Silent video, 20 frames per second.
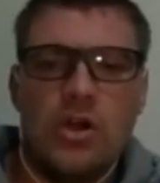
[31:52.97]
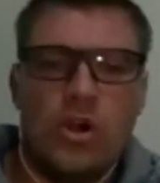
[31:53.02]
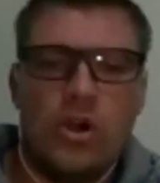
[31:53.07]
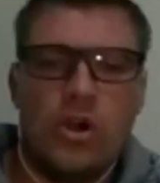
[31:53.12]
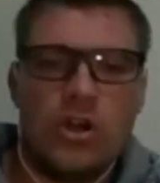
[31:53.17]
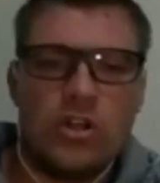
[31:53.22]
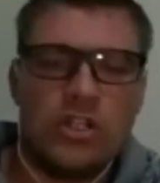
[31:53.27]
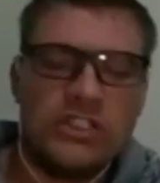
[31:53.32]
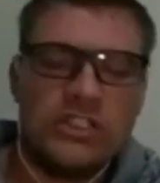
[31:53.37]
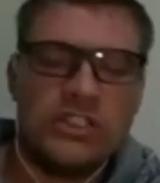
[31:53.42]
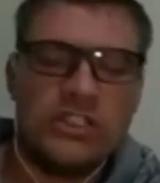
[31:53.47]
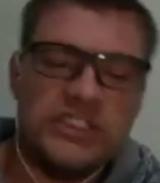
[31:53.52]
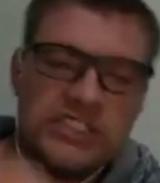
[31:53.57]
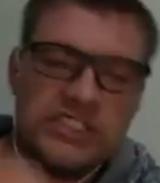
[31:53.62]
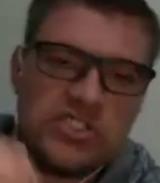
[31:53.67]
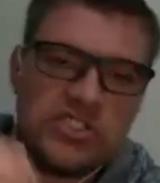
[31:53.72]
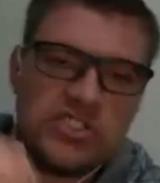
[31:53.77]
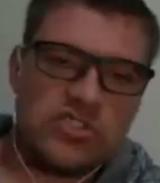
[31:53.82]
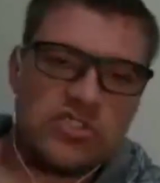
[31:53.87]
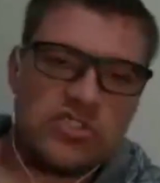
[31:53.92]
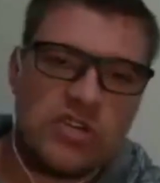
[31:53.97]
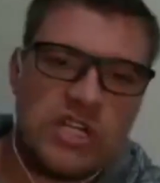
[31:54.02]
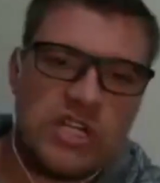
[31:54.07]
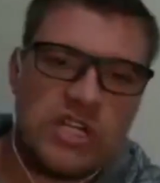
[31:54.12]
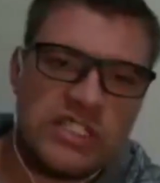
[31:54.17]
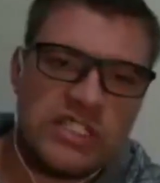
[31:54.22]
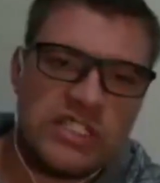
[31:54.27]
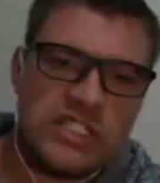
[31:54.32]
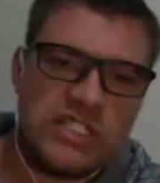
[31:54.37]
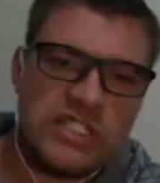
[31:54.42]
Not just trusted him,
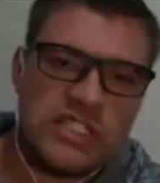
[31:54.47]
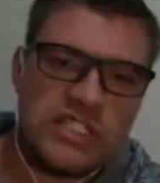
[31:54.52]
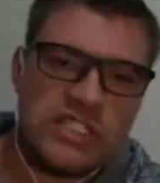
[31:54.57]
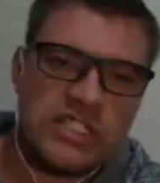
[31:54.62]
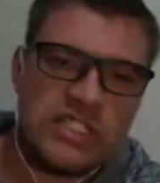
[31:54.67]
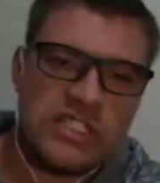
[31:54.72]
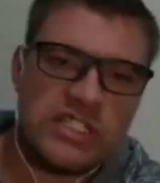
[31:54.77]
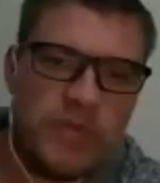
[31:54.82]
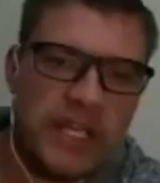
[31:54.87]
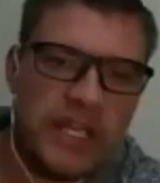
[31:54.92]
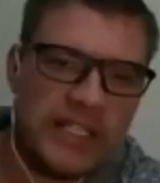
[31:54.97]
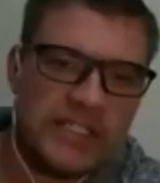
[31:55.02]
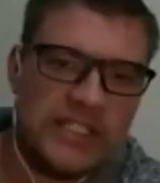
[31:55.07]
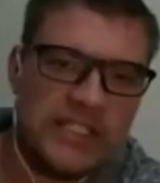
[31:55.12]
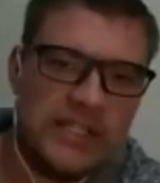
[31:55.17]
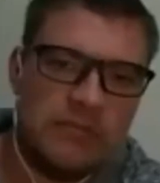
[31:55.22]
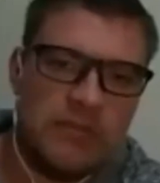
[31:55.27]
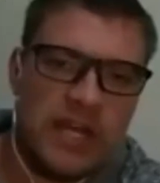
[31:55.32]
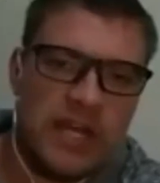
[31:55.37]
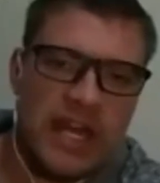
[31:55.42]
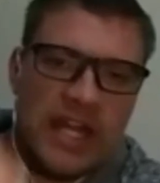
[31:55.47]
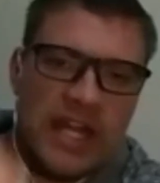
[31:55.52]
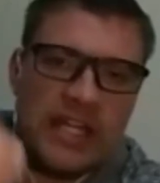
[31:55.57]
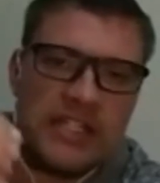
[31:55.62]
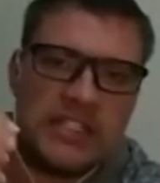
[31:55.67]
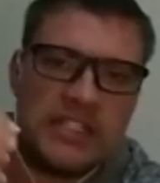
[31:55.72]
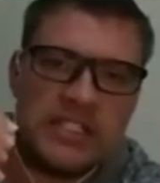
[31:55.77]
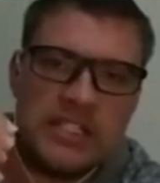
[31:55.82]
but respect him and